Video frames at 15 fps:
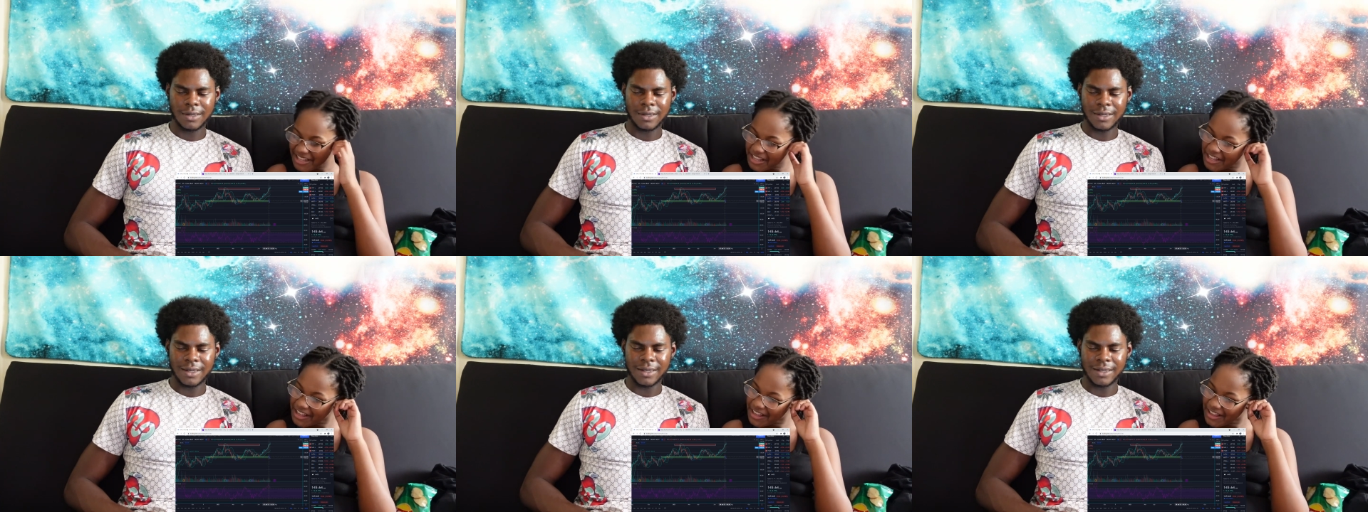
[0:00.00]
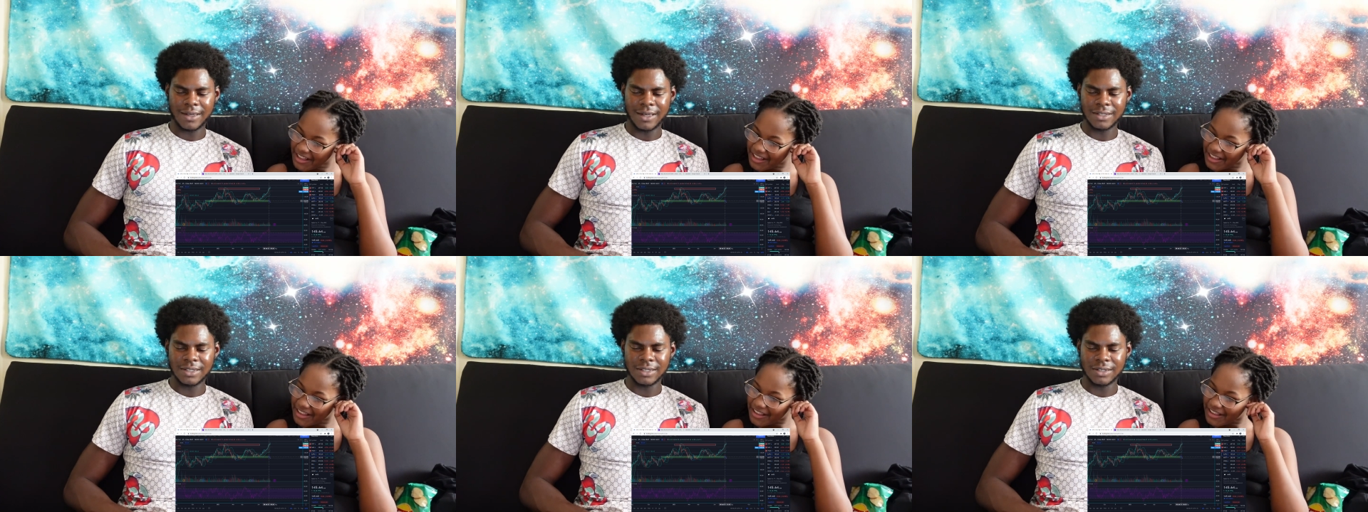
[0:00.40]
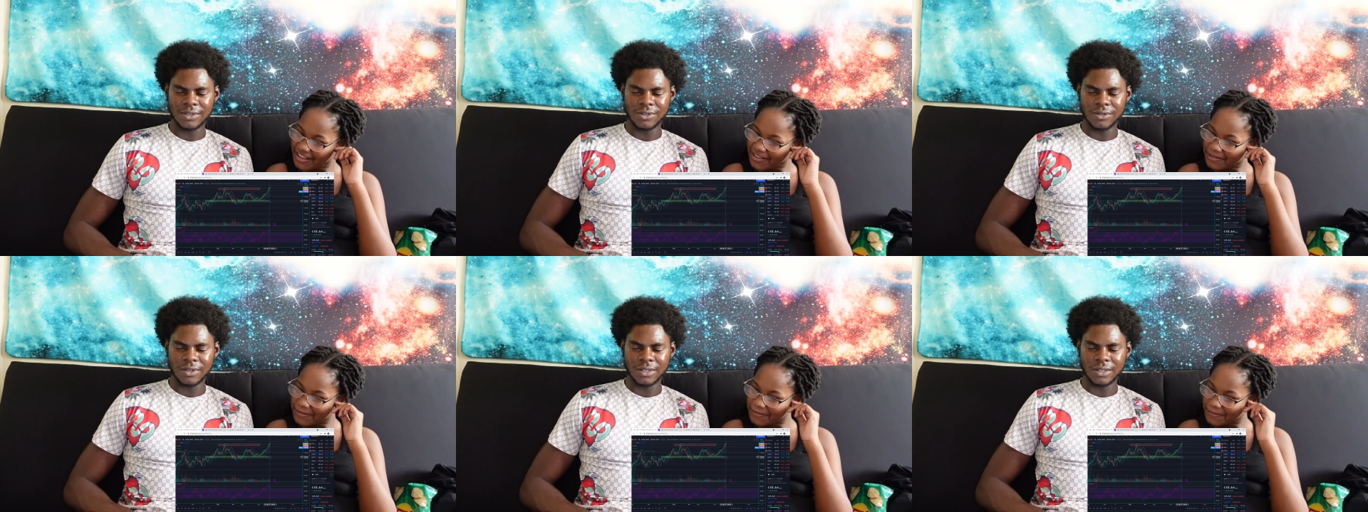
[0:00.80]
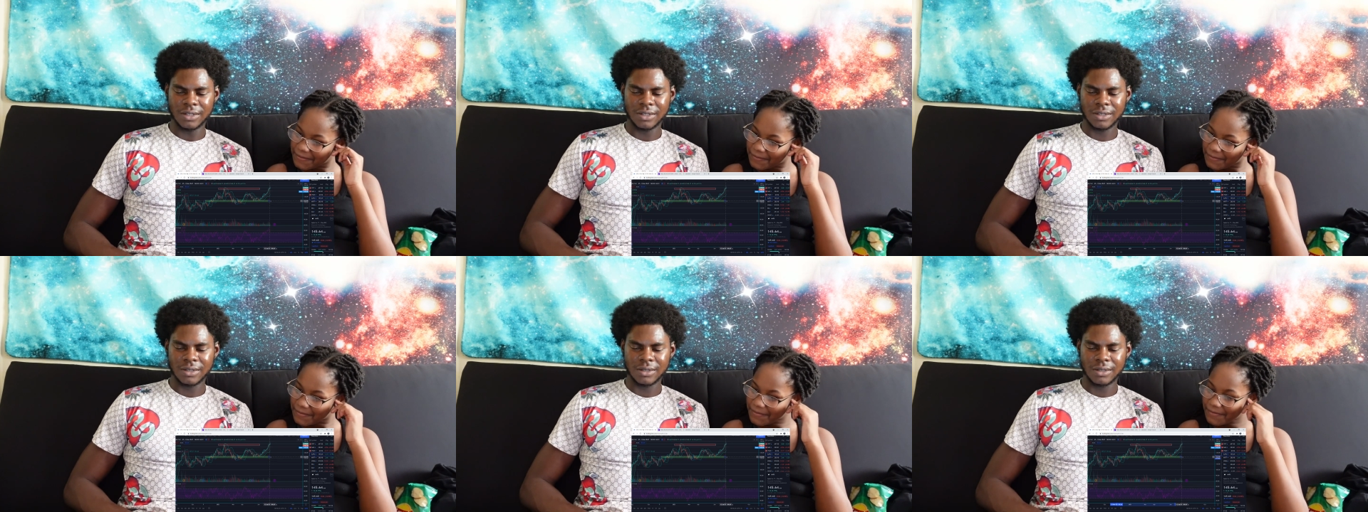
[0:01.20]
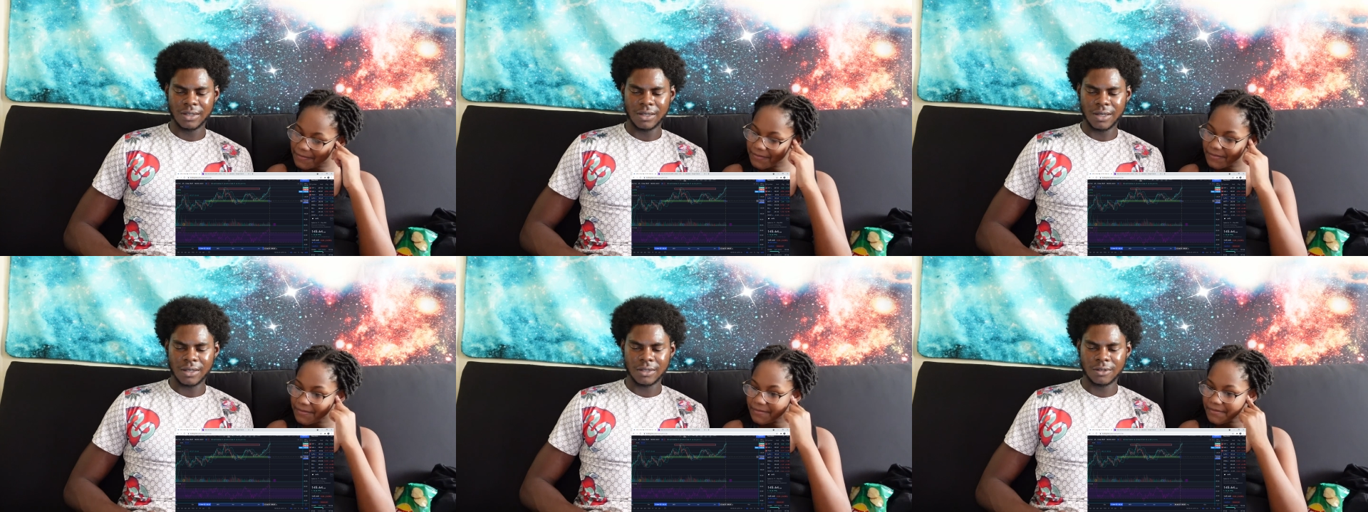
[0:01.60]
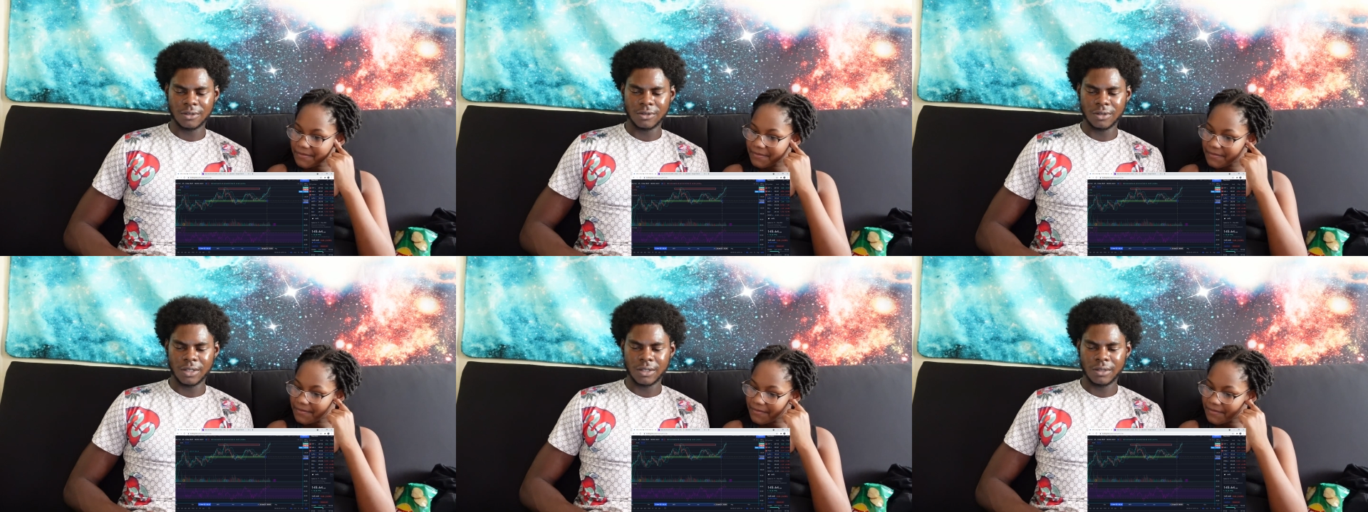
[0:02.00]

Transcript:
Speaker 1: Hey, I just drew this. Yeah, I could do